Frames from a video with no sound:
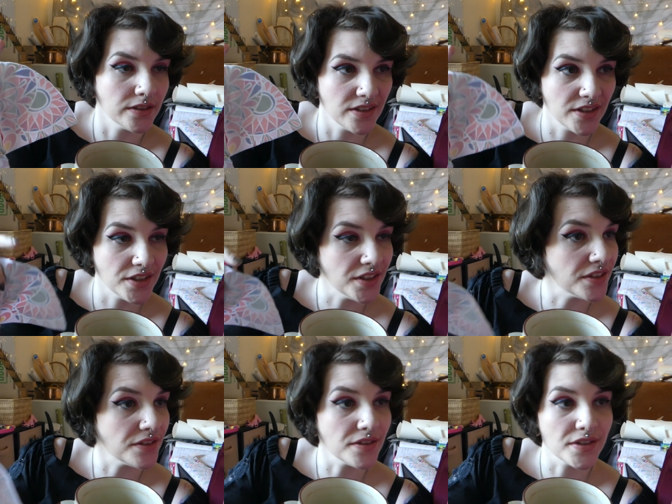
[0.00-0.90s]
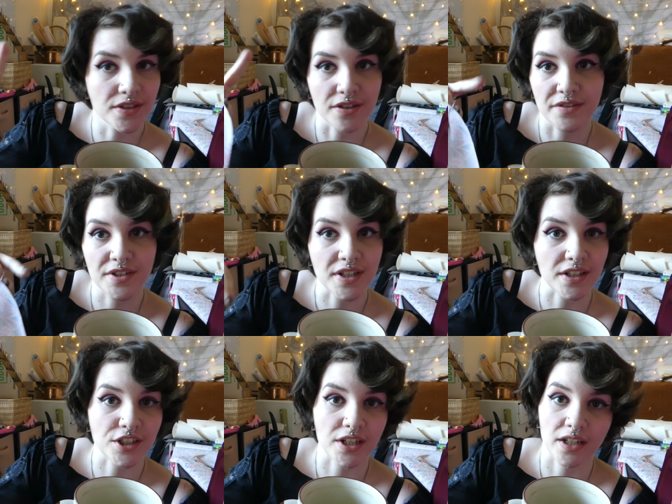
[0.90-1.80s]
circles of
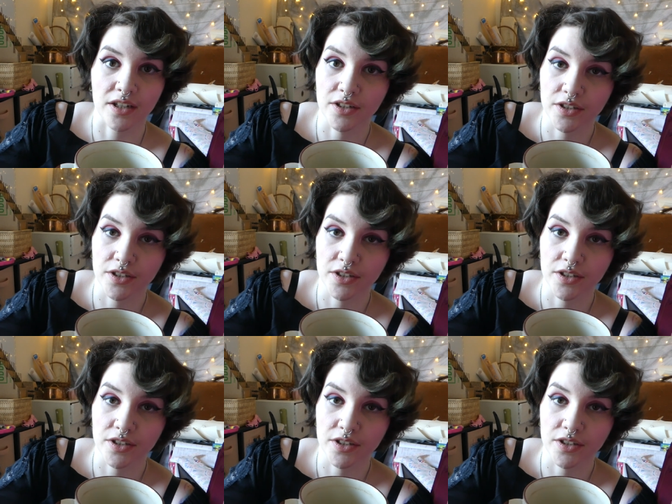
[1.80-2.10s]
stitching